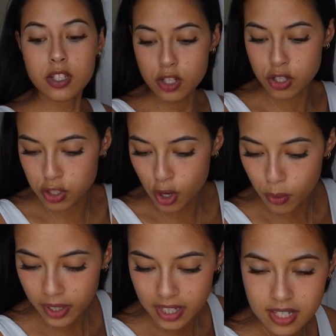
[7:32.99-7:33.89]
looks
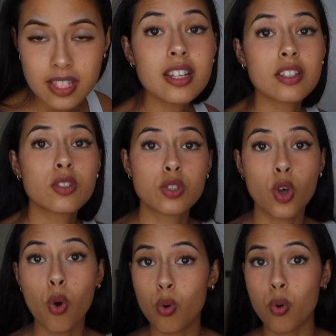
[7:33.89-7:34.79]
so easy and
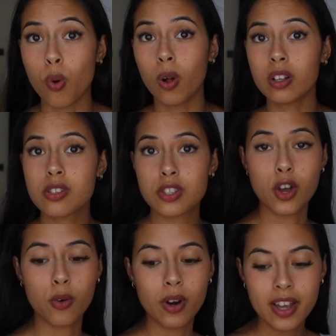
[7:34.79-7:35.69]
so cool.
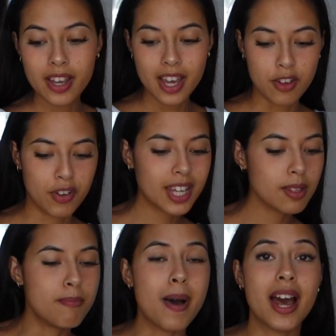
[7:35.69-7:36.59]
So if I
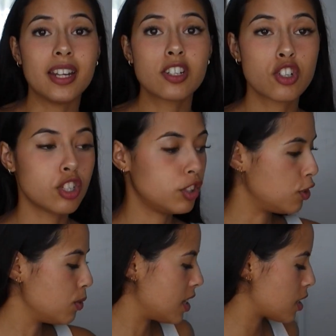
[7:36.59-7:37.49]
can manage to
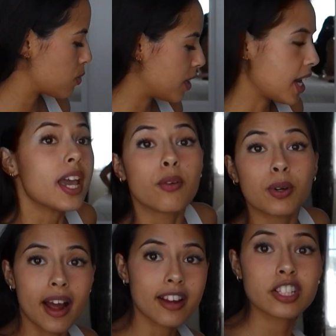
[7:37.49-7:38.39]
do this one, it
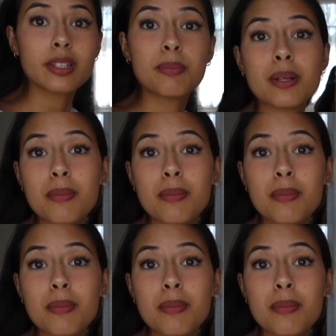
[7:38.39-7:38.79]
would actually be